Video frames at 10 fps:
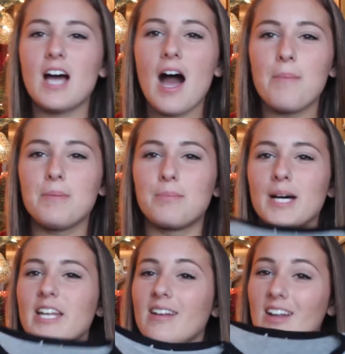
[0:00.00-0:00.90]
top,
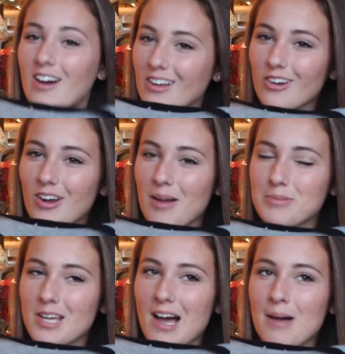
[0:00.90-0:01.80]
but not a
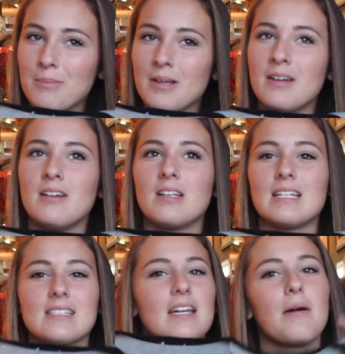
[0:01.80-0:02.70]
crop top.
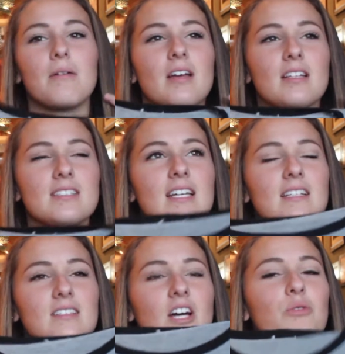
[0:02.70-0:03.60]
It's like a, it's like
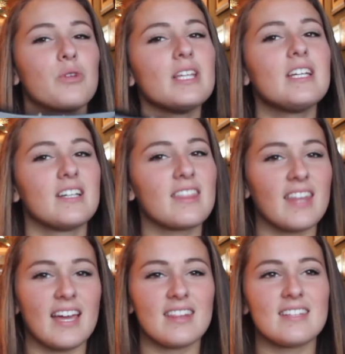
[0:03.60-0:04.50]
a, a really good
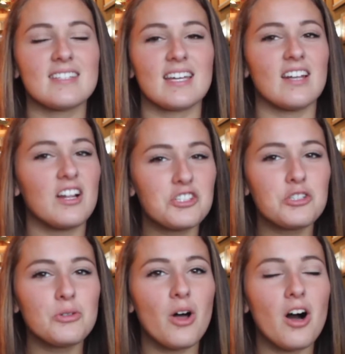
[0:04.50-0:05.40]
length. It's like not
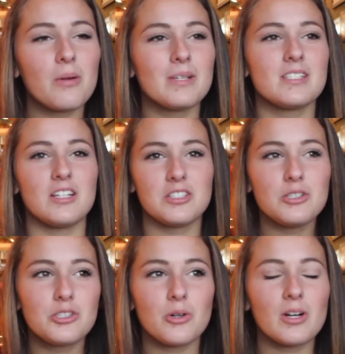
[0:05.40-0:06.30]
too long, but it's not
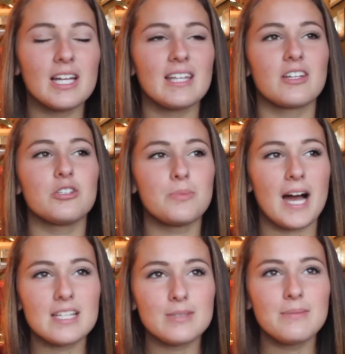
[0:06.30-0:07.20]
too short. It goes
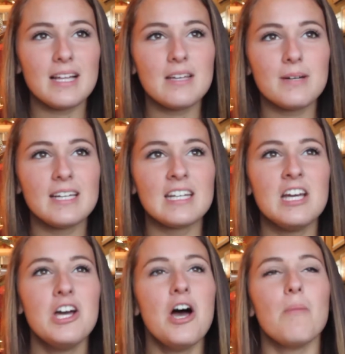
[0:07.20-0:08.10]
past my belly button,
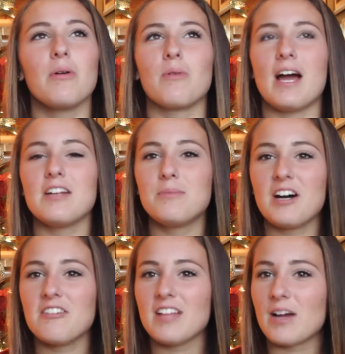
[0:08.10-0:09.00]
but right
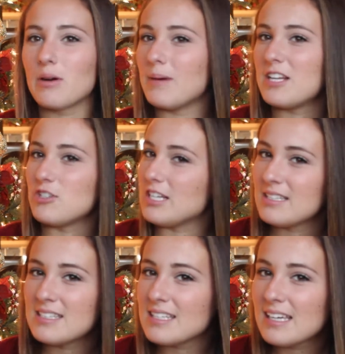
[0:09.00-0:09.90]
above like where my
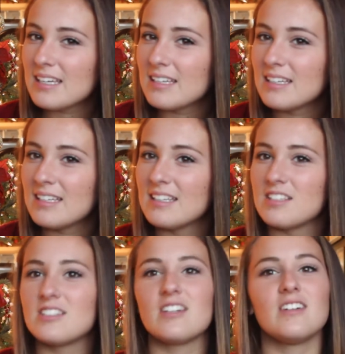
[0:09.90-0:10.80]
jeans sit.
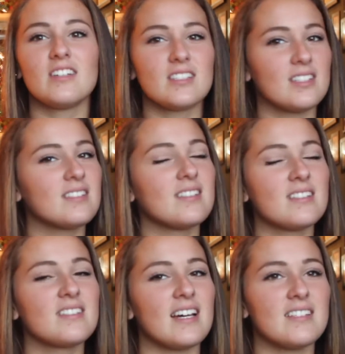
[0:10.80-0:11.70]
So it's, it's,
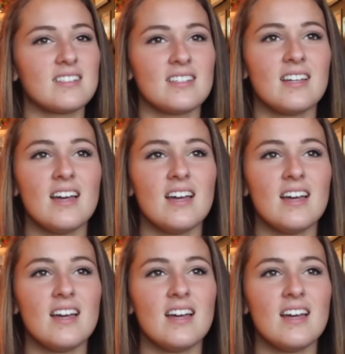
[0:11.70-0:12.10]
it's nice.